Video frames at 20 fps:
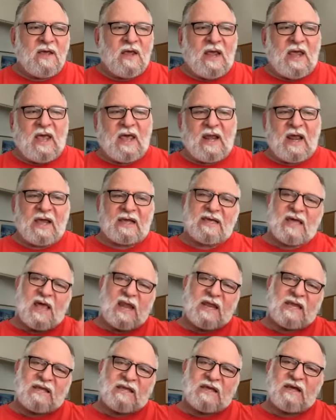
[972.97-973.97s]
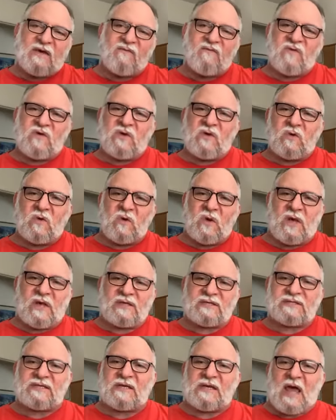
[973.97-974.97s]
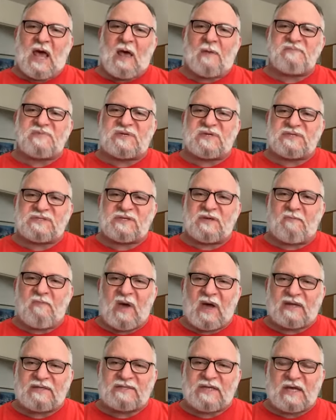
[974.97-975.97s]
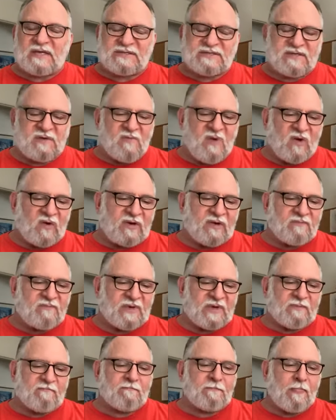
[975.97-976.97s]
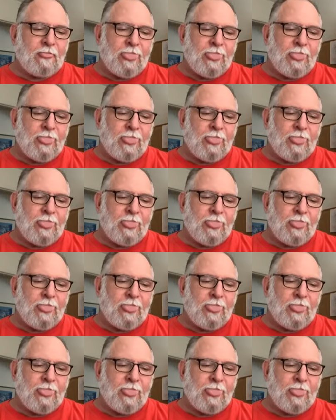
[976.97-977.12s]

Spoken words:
And I kind of give you a synopsis of my testimony. But